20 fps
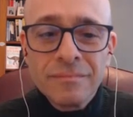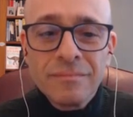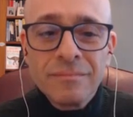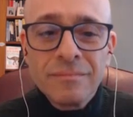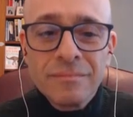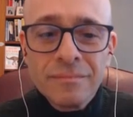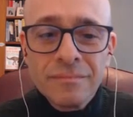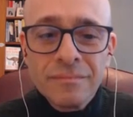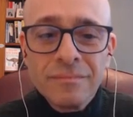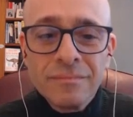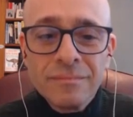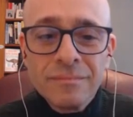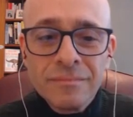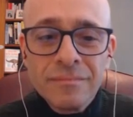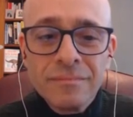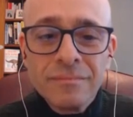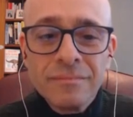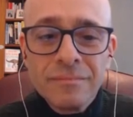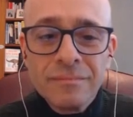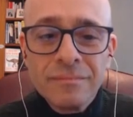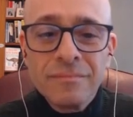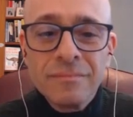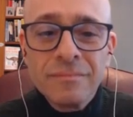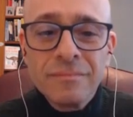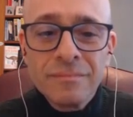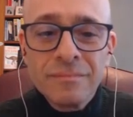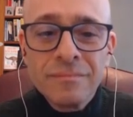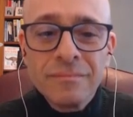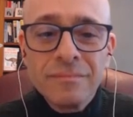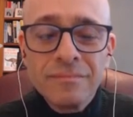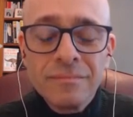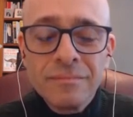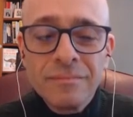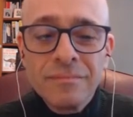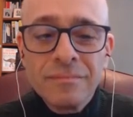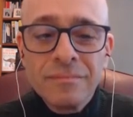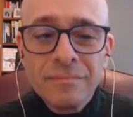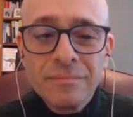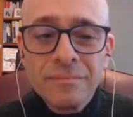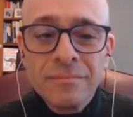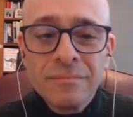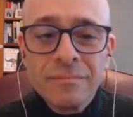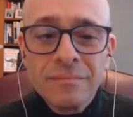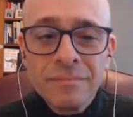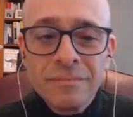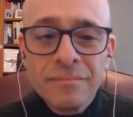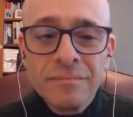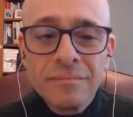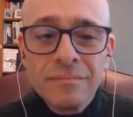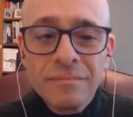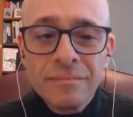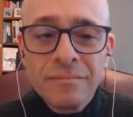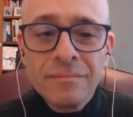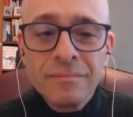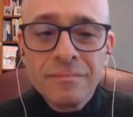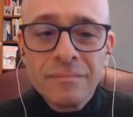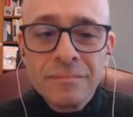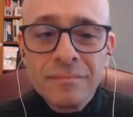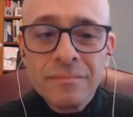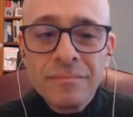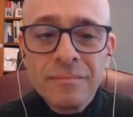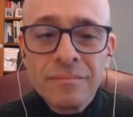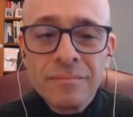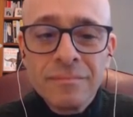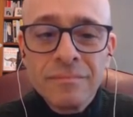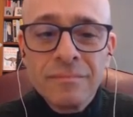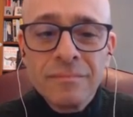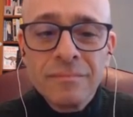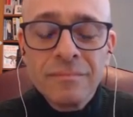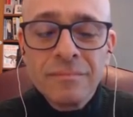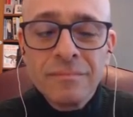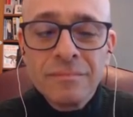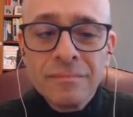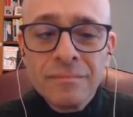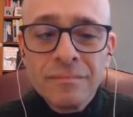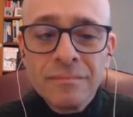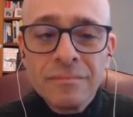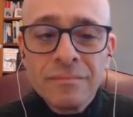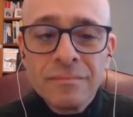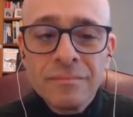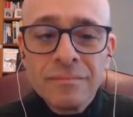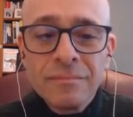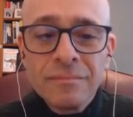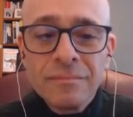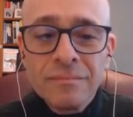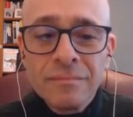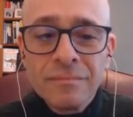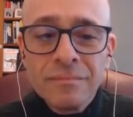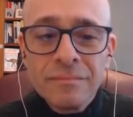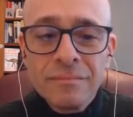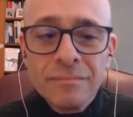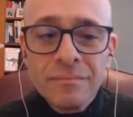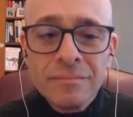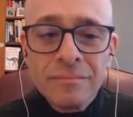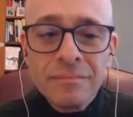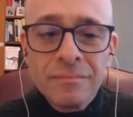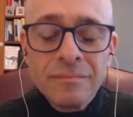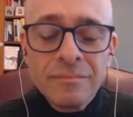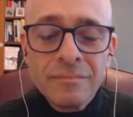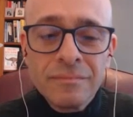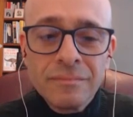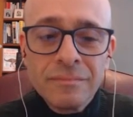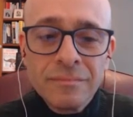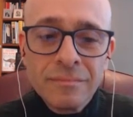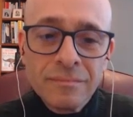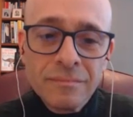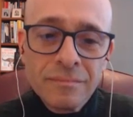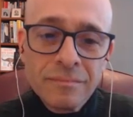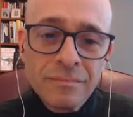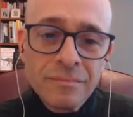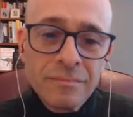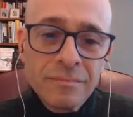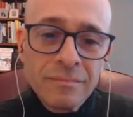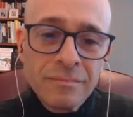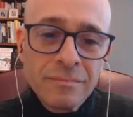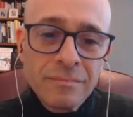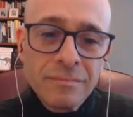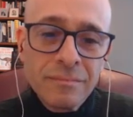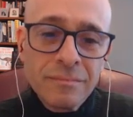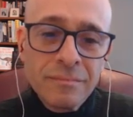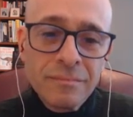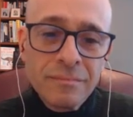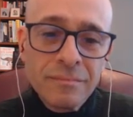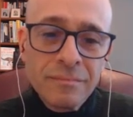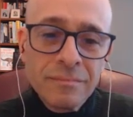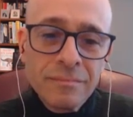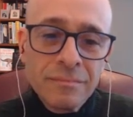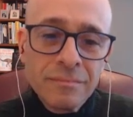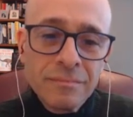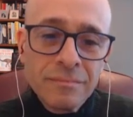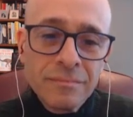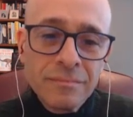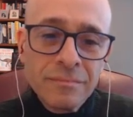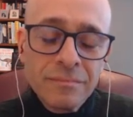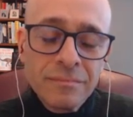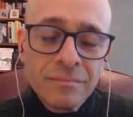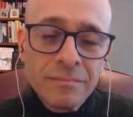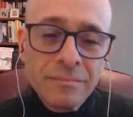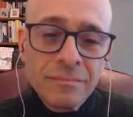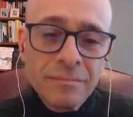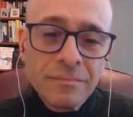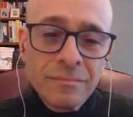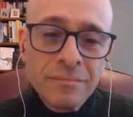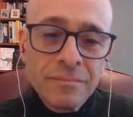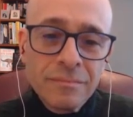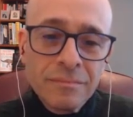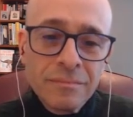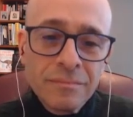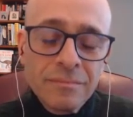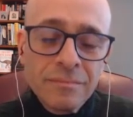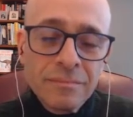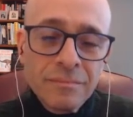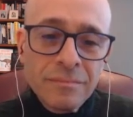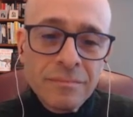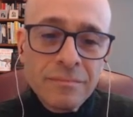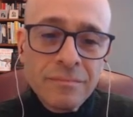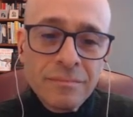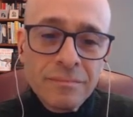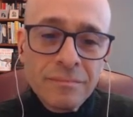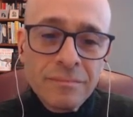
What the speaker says: (not speaking)